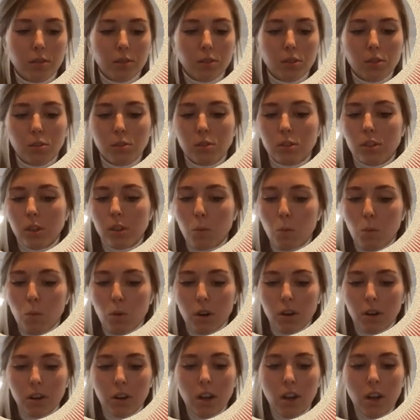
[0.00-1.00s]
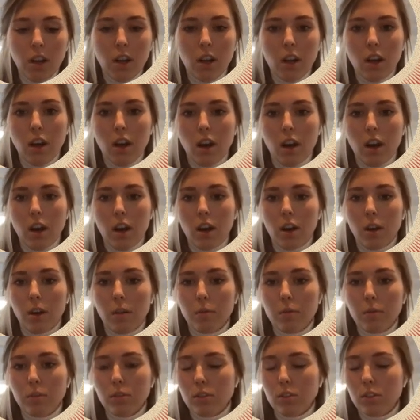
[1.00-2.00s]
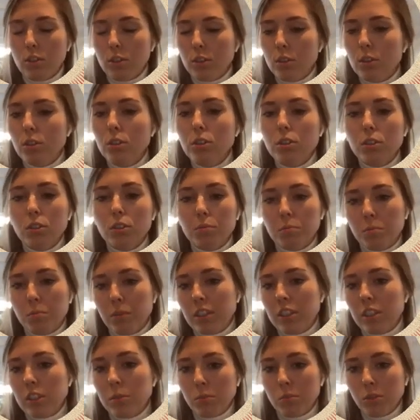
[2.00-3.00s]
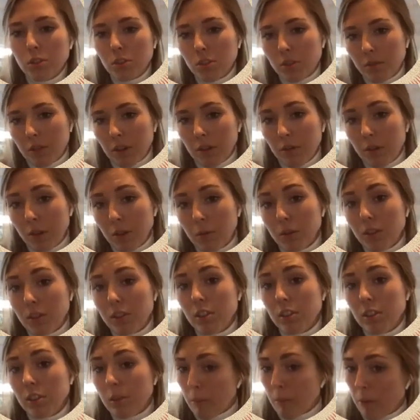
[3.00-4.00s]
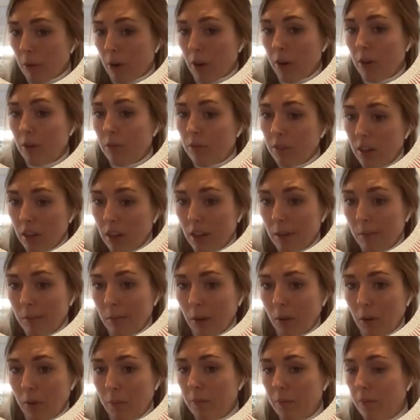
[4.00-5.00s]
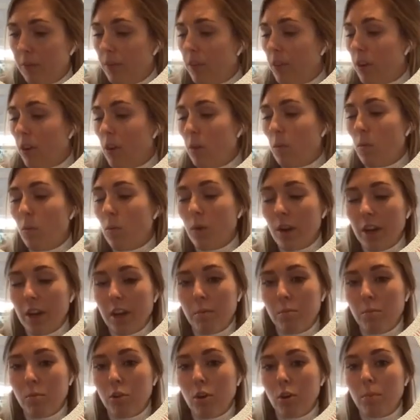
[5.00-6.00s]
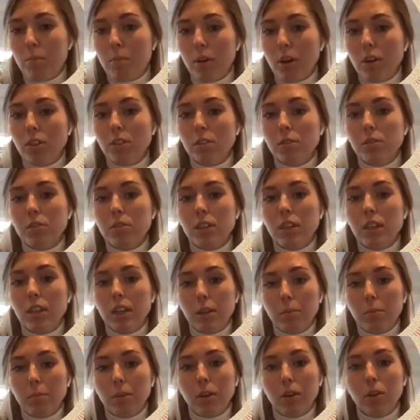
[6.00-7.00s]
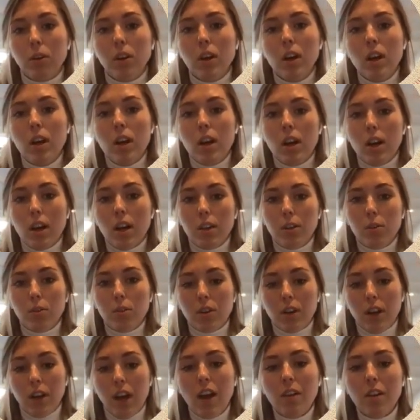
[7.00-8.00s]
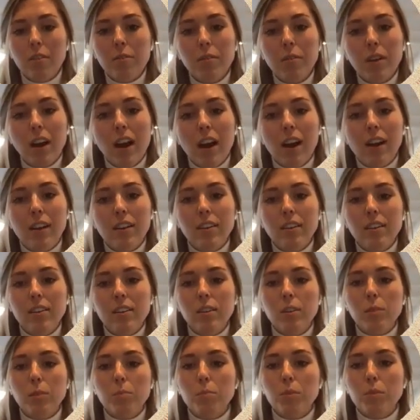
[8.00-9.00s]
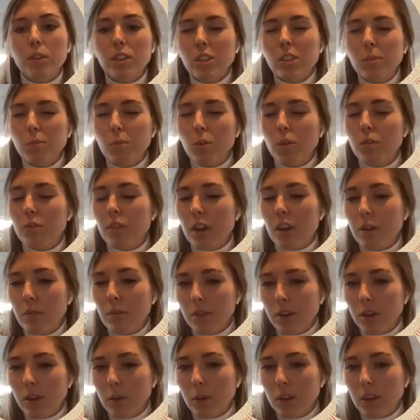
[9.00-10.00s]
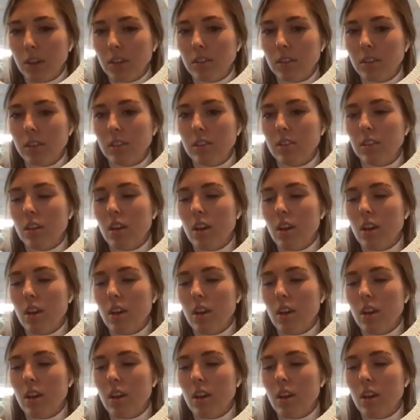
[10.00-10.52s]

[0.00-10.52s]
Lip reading: someone, the use of principles of influence is a part of the email. There are way more parts of the email you can have, and the principle of influence is